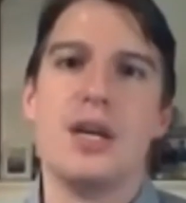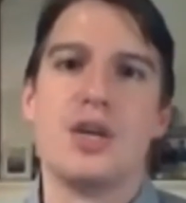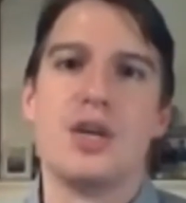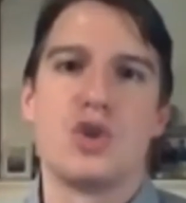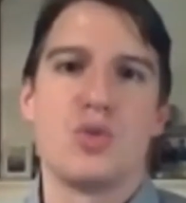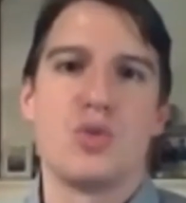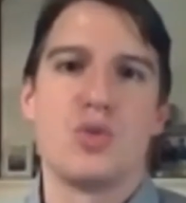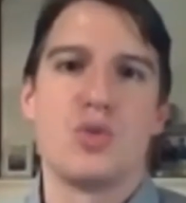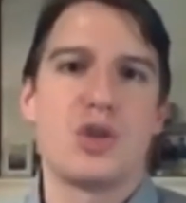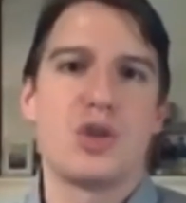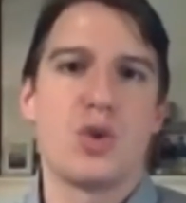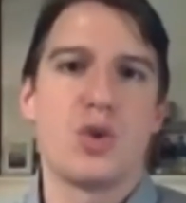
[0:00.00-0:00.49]

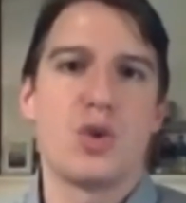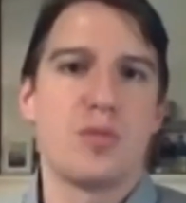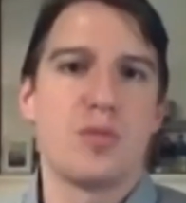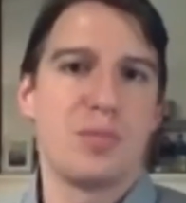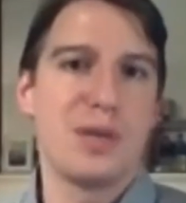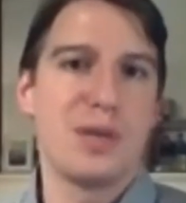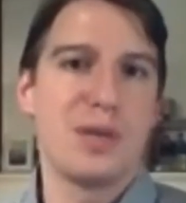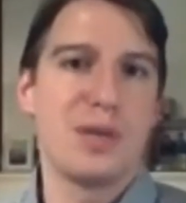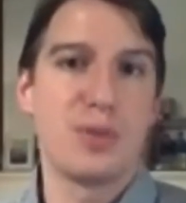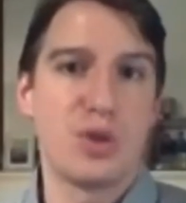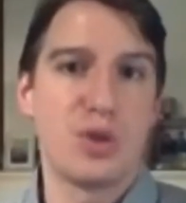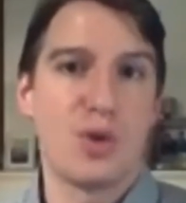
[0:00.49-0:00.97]
to make sure that
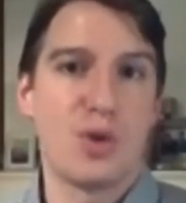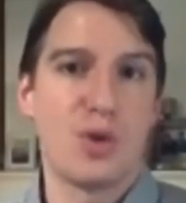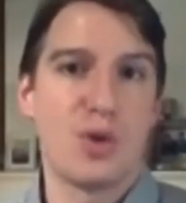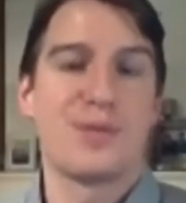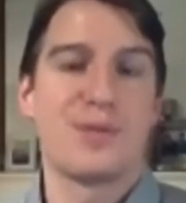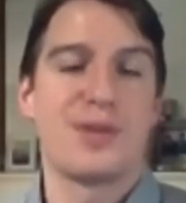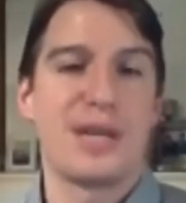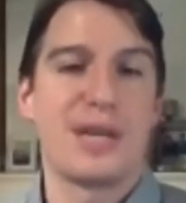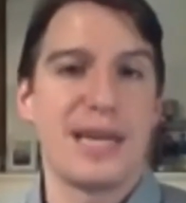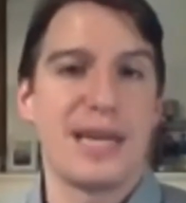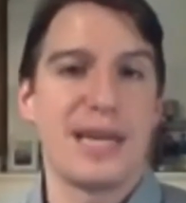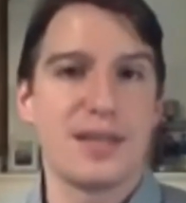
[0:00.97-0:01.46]
people
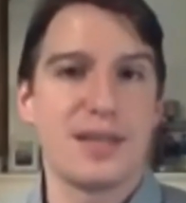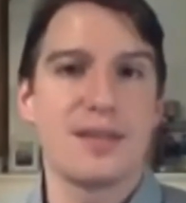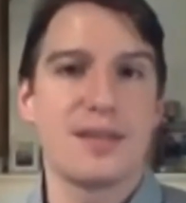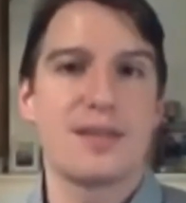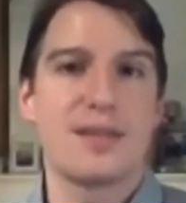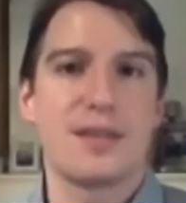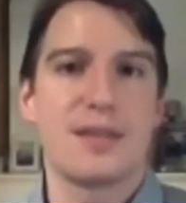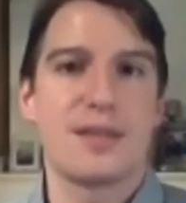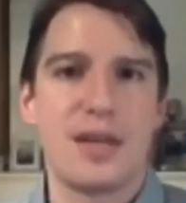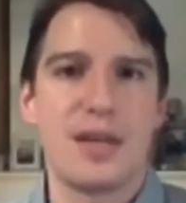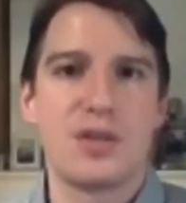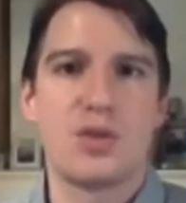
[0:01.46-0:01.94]
don't forget
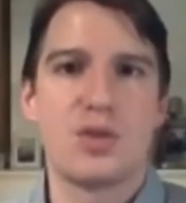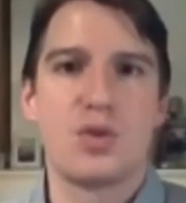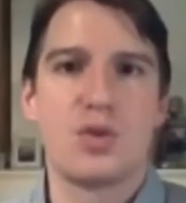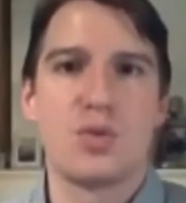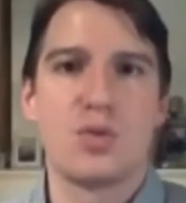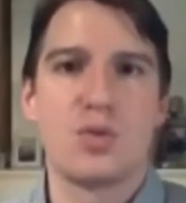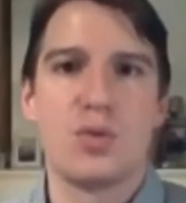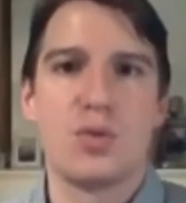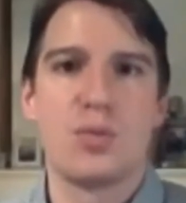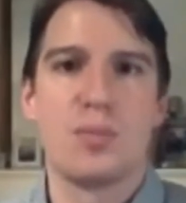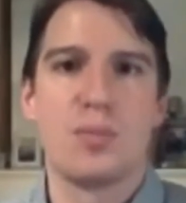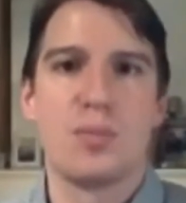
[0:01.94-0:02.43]
us and
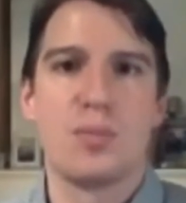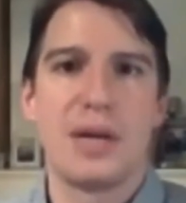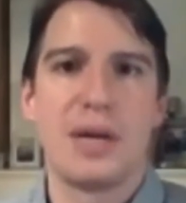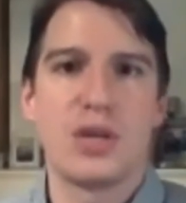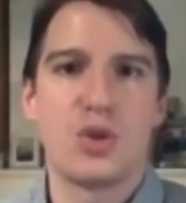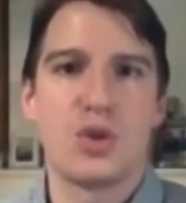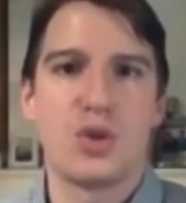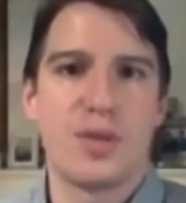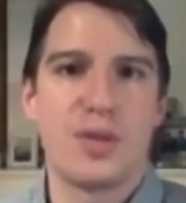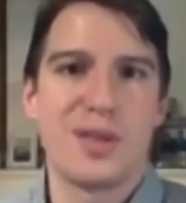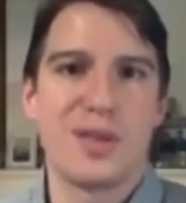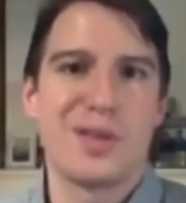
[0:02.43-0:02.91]
to make
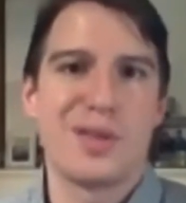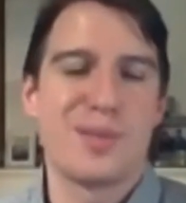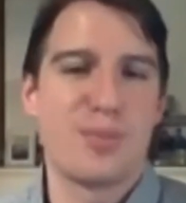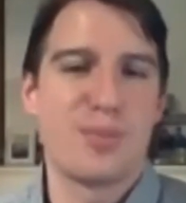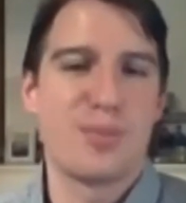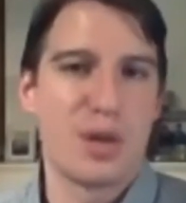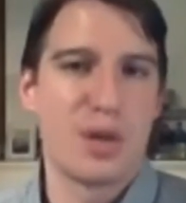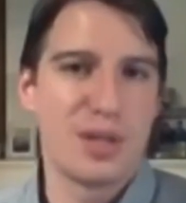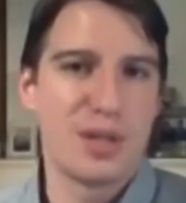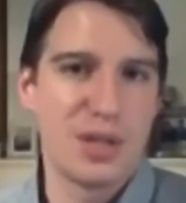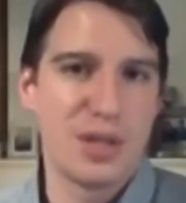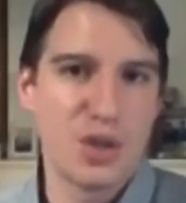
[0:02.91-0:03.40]
sure that the
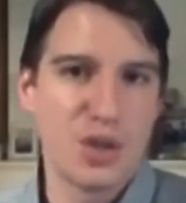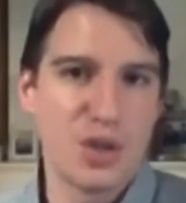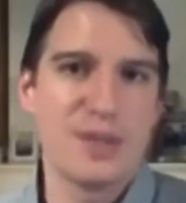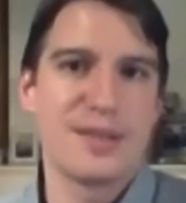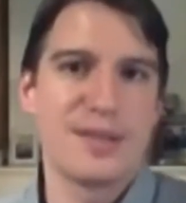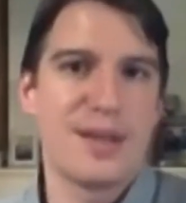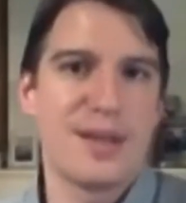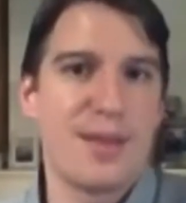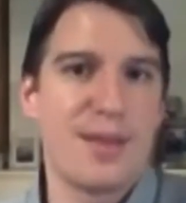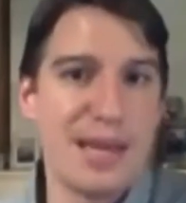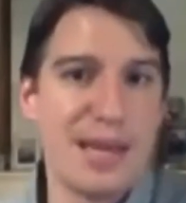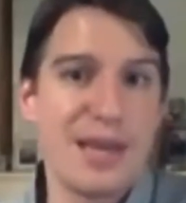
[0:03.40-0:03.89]
politicians
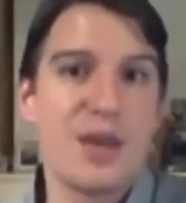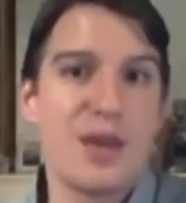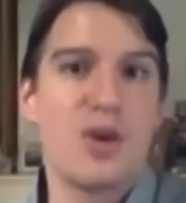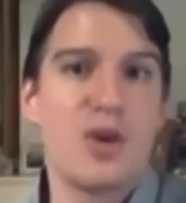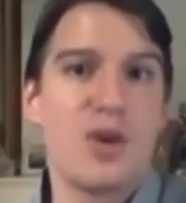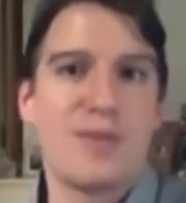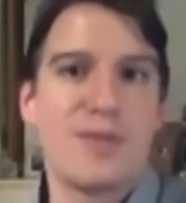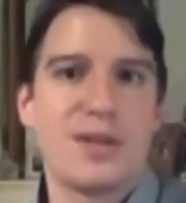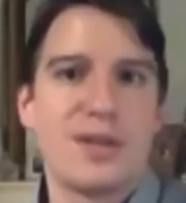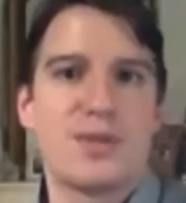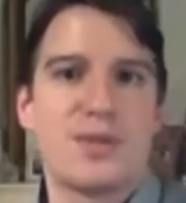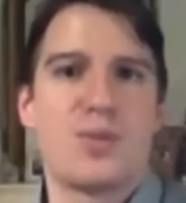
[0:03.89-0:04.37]
are thinking
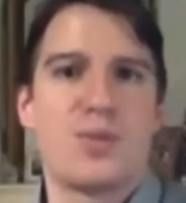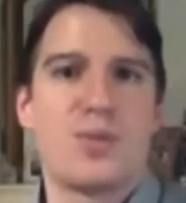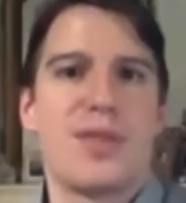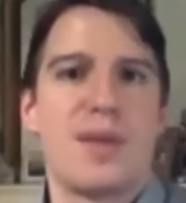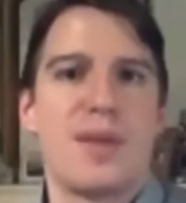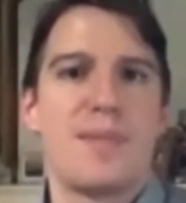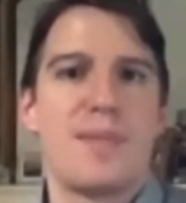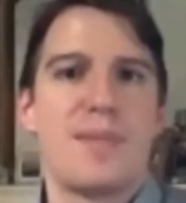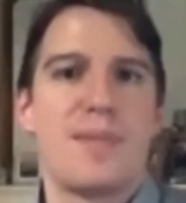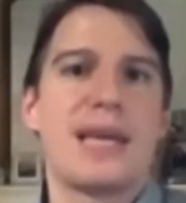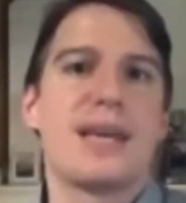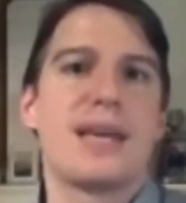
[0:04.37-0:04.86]
of us when
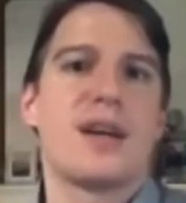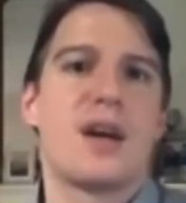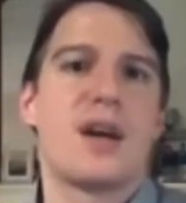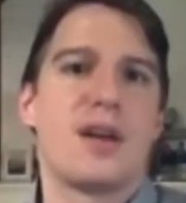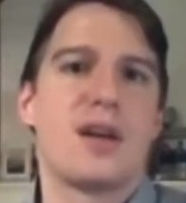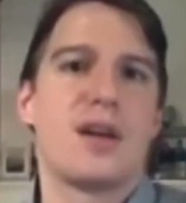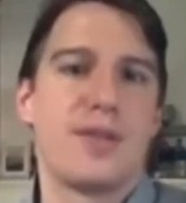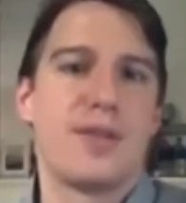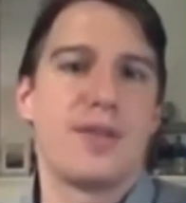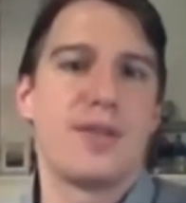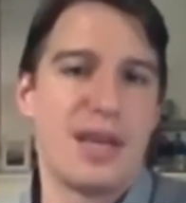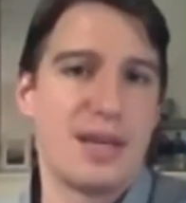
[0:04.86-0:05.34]
they're making
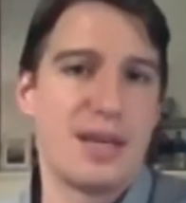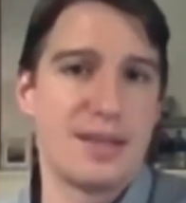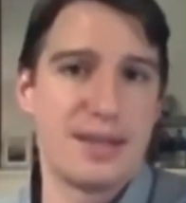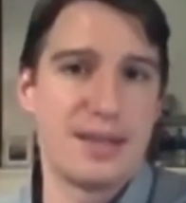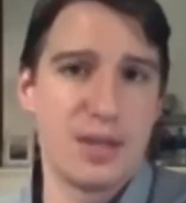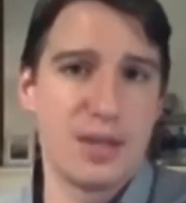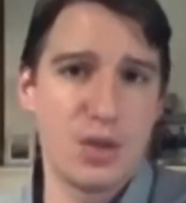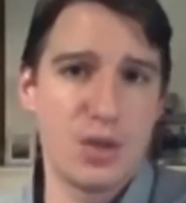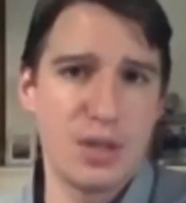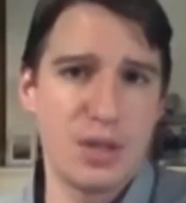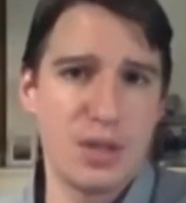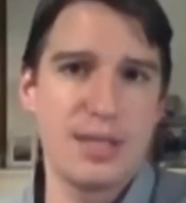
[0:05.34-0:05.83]
their
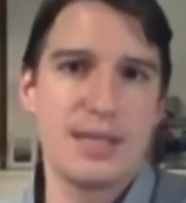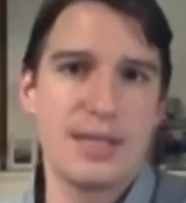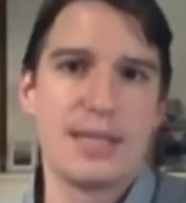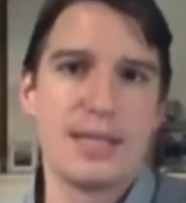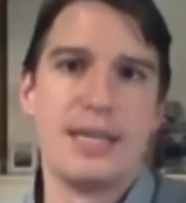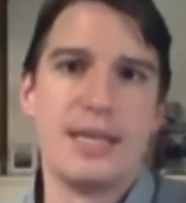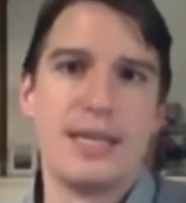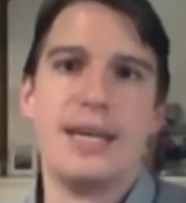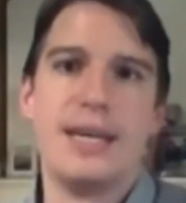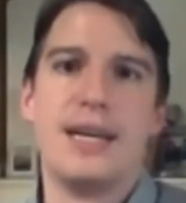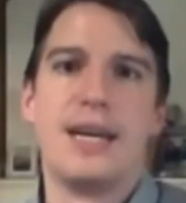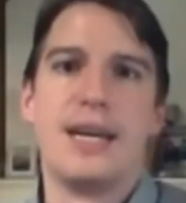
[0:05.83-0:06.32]
decisions.
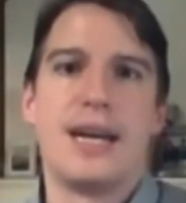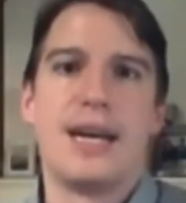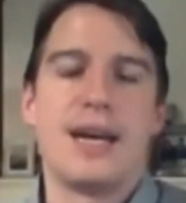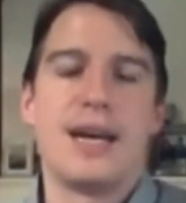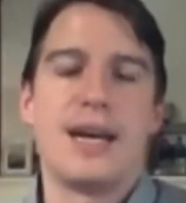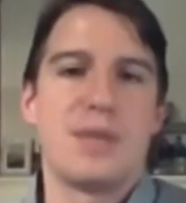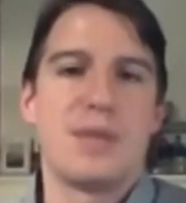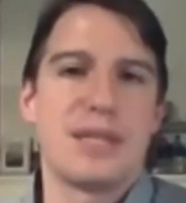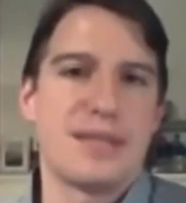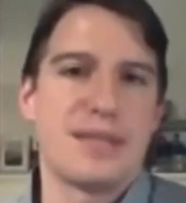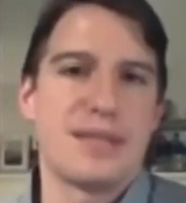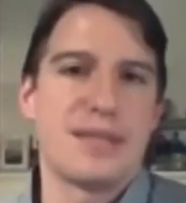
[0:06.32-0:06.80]

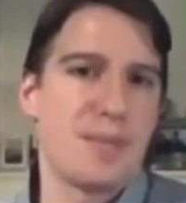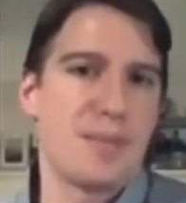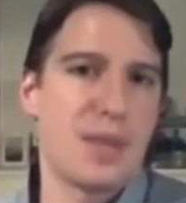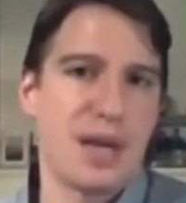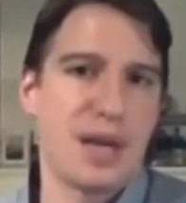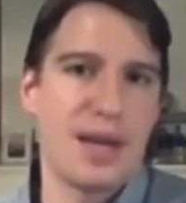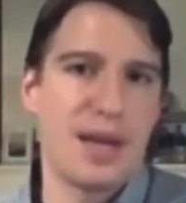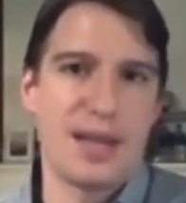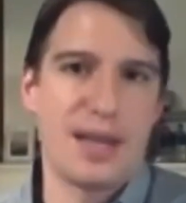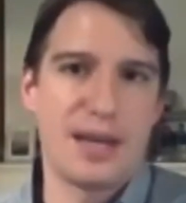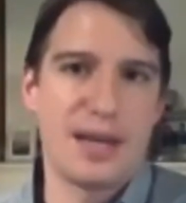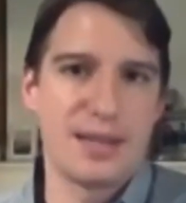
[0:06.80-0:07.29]
That's something
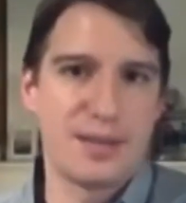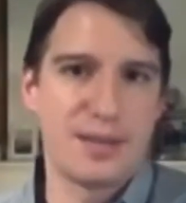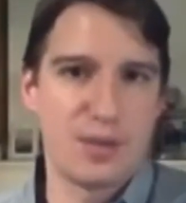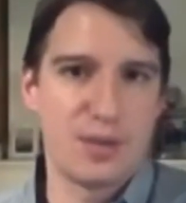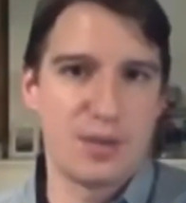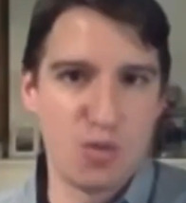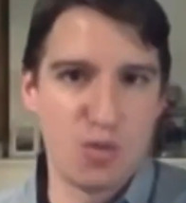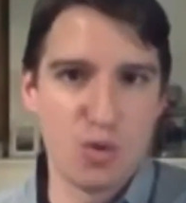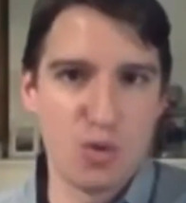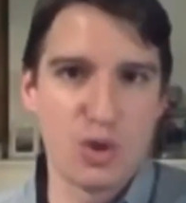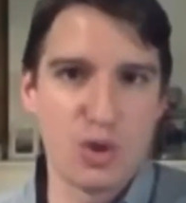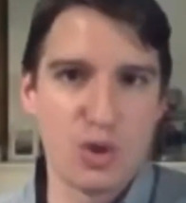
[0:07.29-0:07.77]
I think is
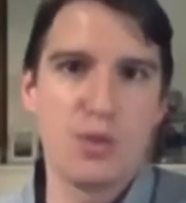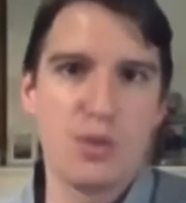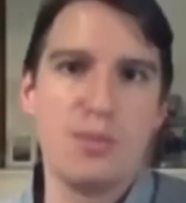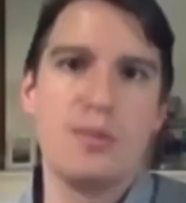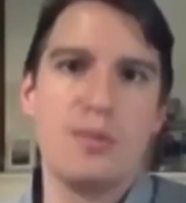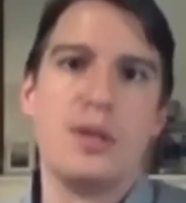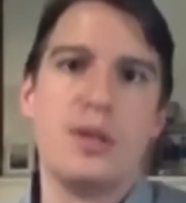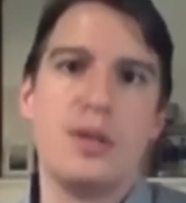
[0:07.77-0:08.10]
crucial.